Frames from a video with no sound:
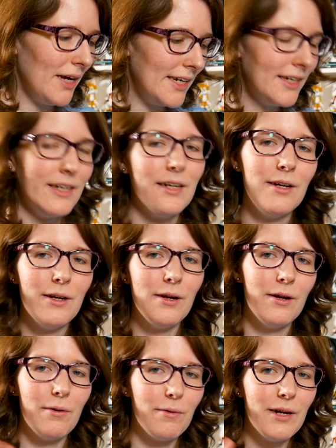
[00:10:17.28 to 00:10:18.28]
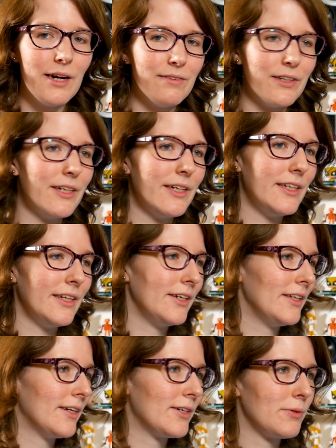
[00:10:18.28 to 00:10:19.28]
but whatever,
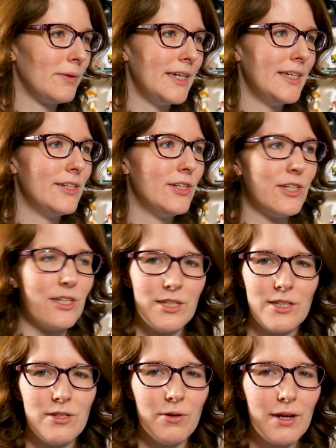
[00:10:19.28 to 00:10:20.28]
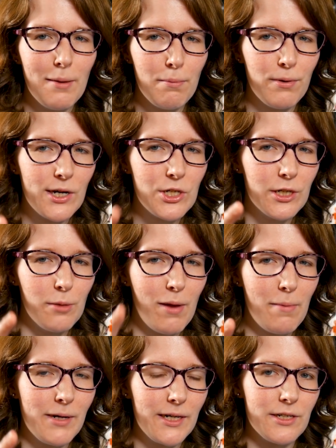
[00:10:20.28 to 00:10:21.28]
they, there's ways. Just don't get pressured
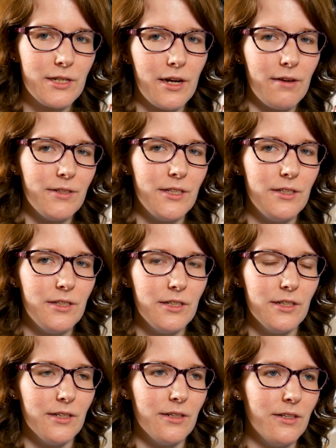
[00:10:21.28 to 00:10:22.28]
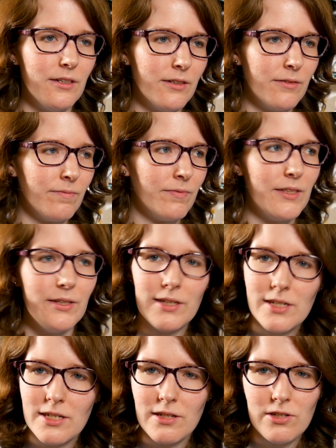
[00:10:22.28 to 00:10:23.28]
by Microsoft to, you
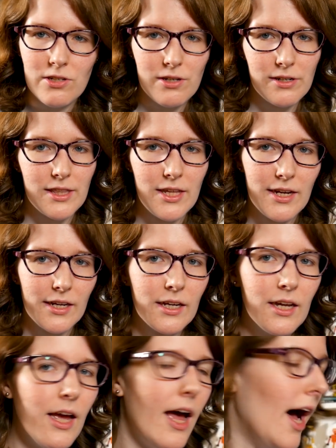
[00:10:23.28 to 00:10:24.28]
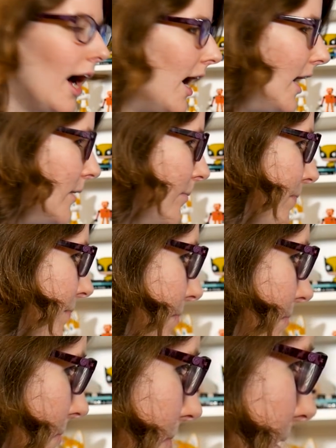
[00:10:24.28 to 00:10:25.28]
can still do your thing. Um,
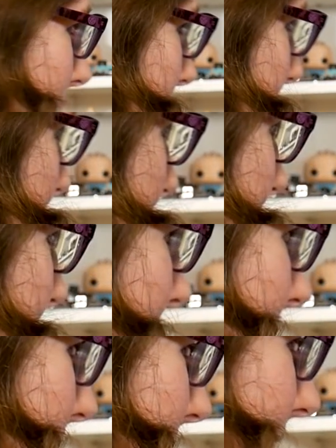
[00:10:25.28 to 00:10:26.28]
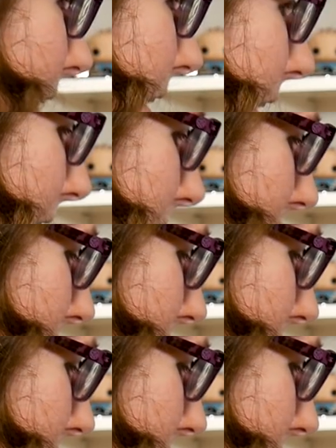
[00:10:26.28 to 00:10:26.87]
so we're here,